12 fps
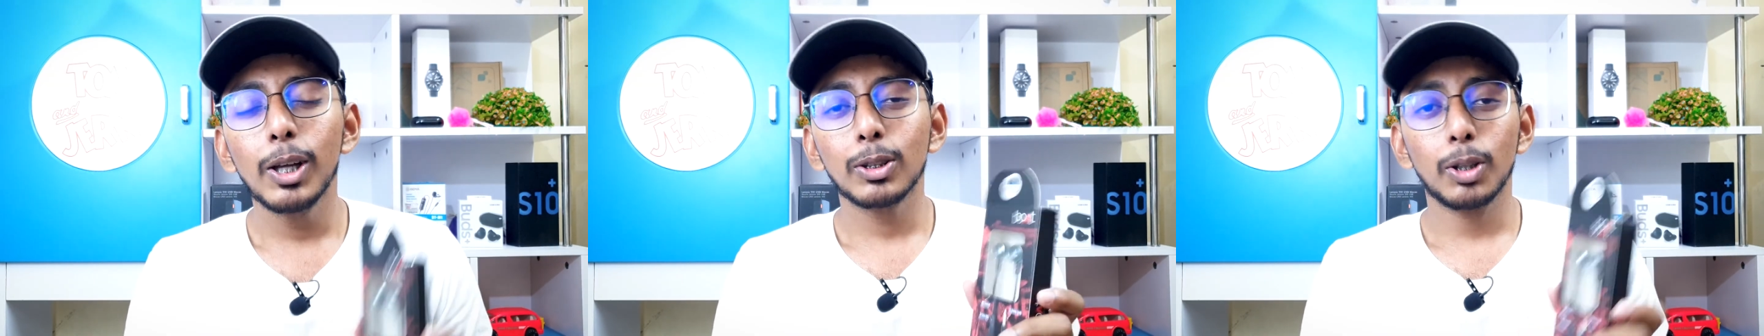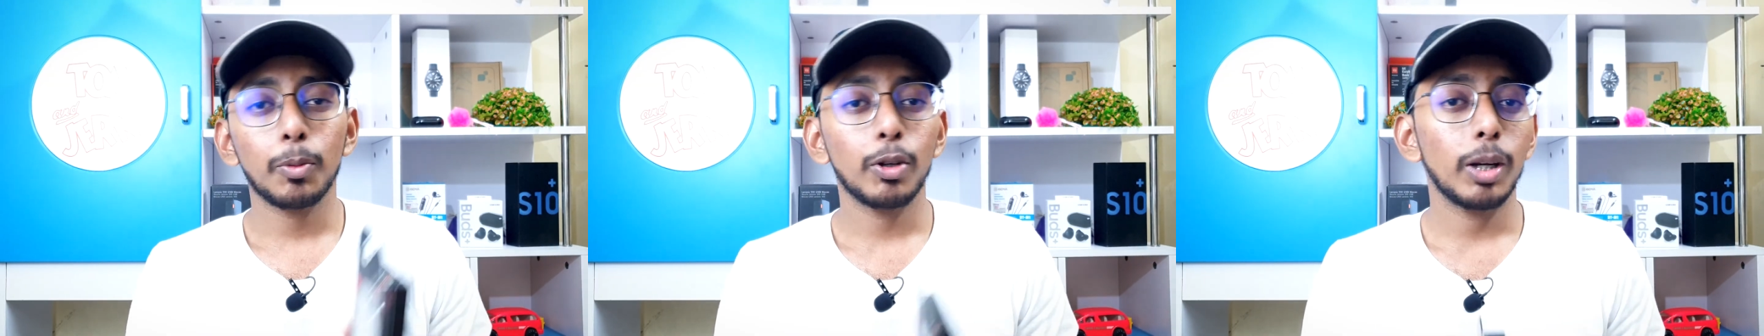
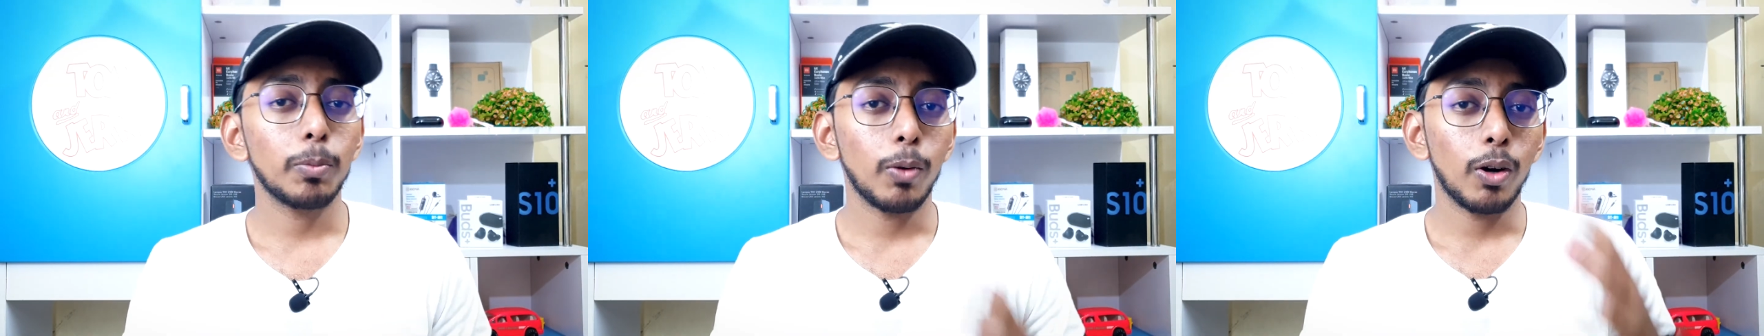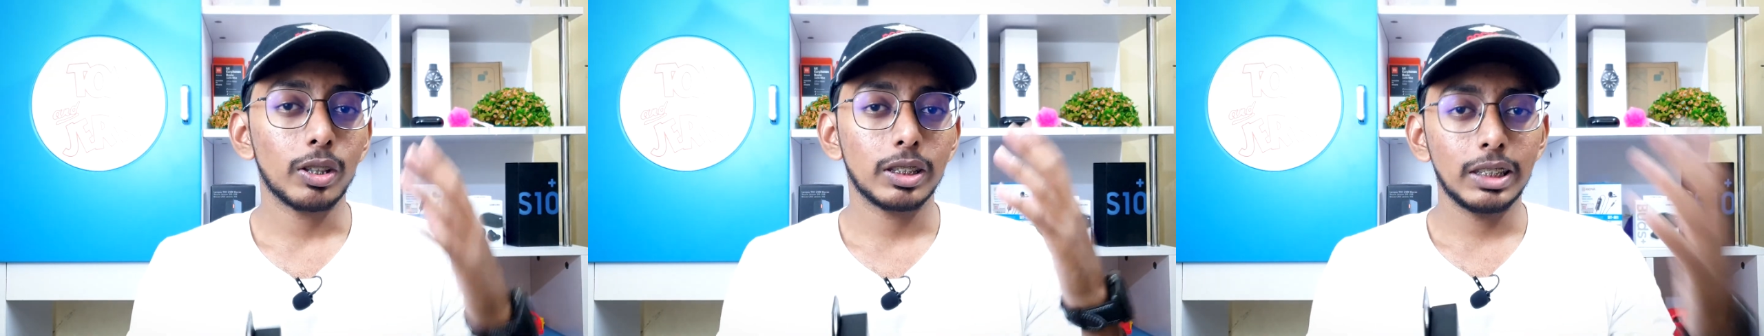So I'm going to
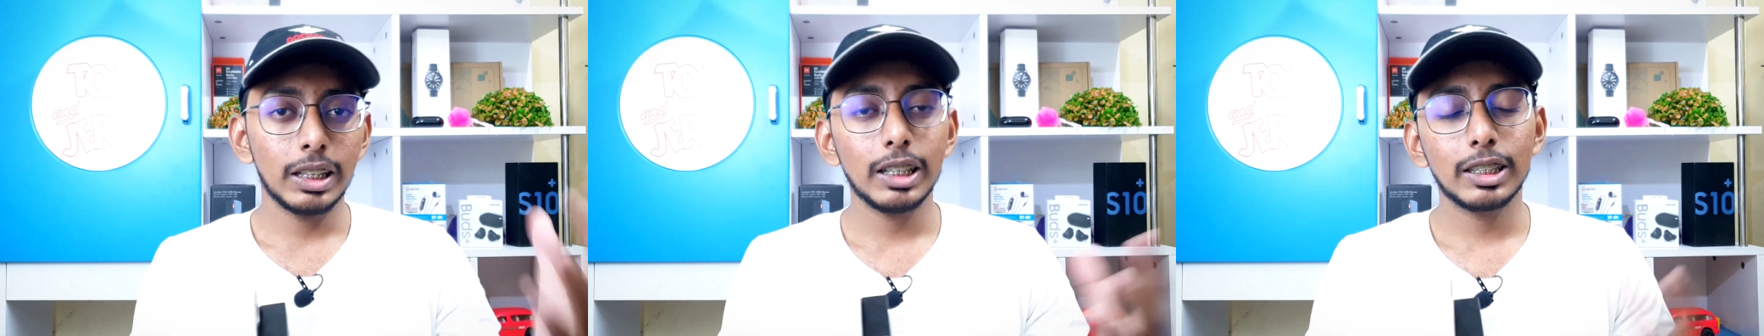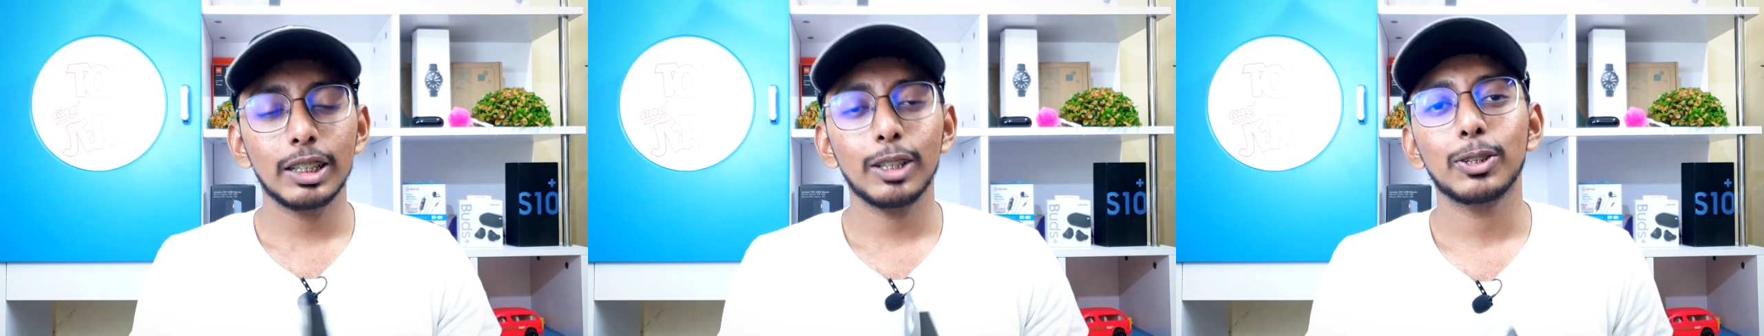unbox
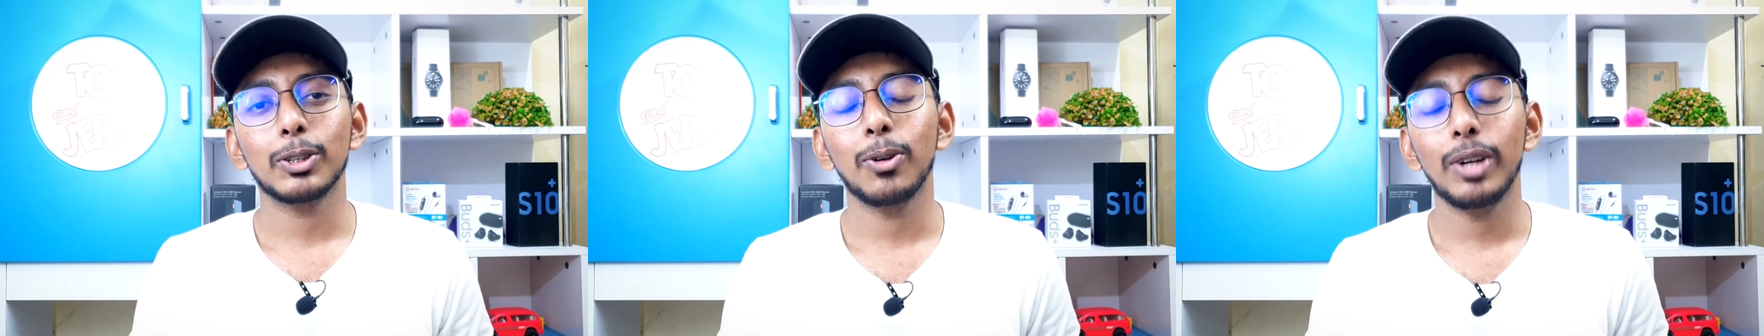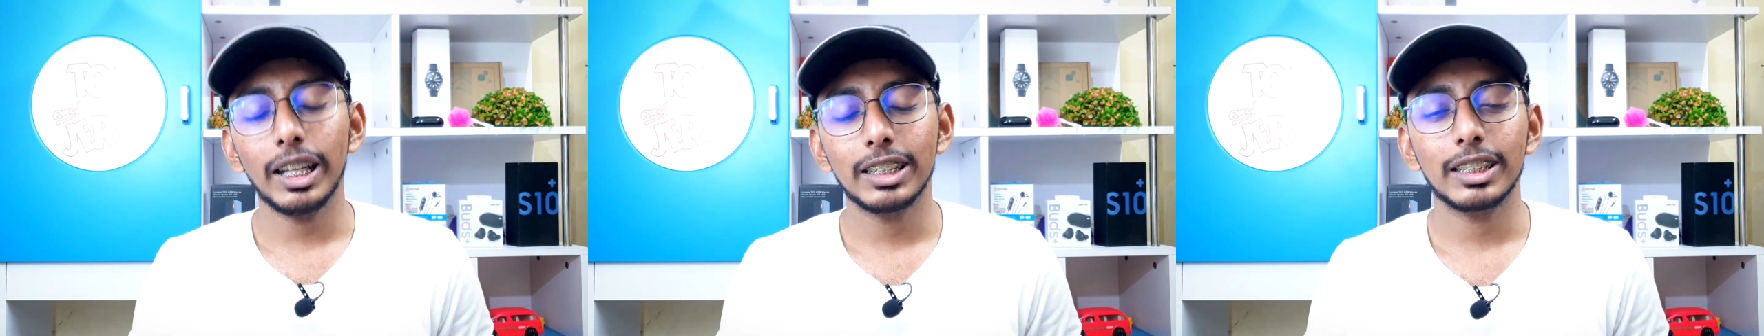this. So let's